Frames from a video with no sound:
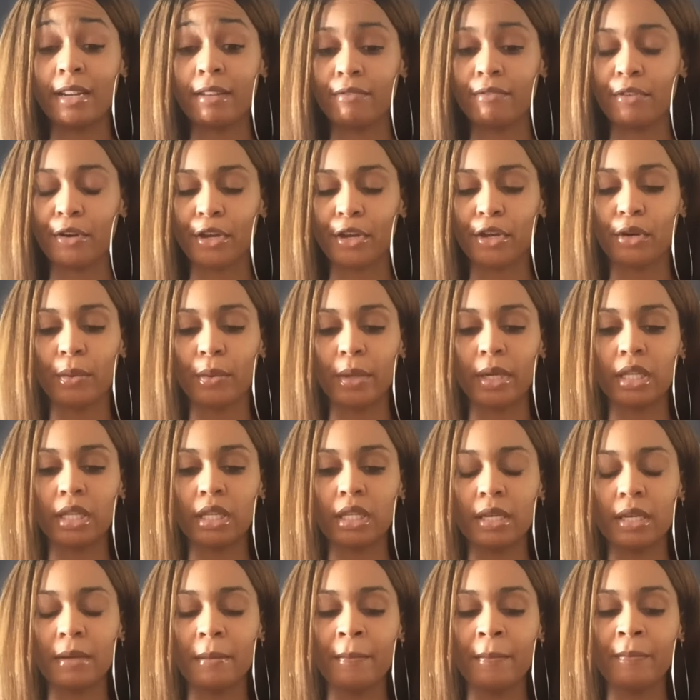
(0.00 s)
it very
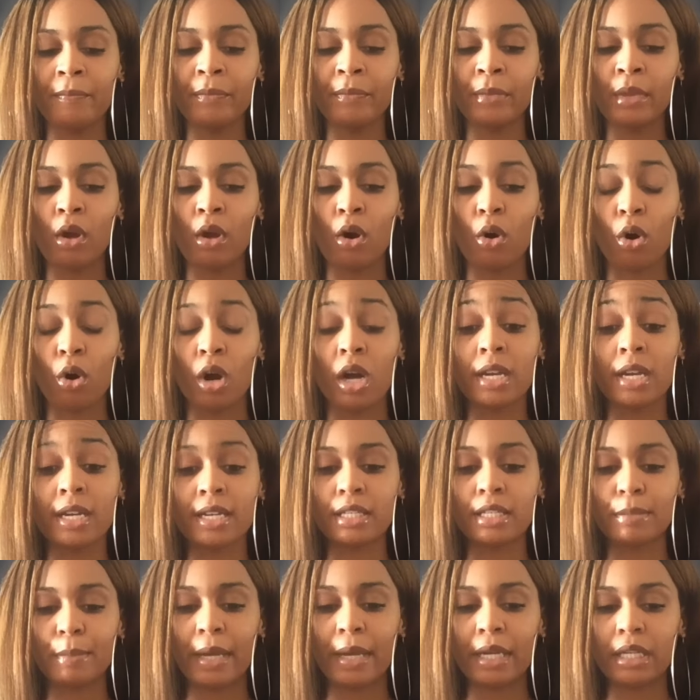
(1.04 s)
quickly or
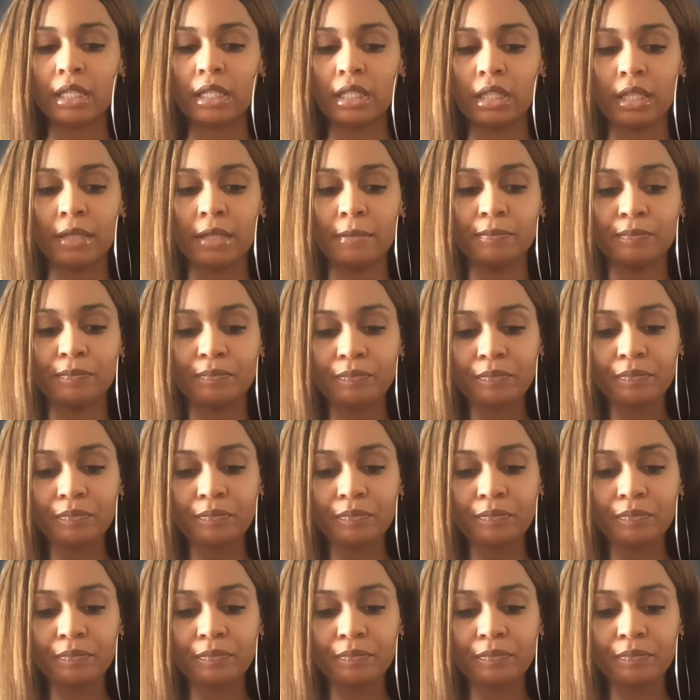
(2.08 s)
unexpectedly.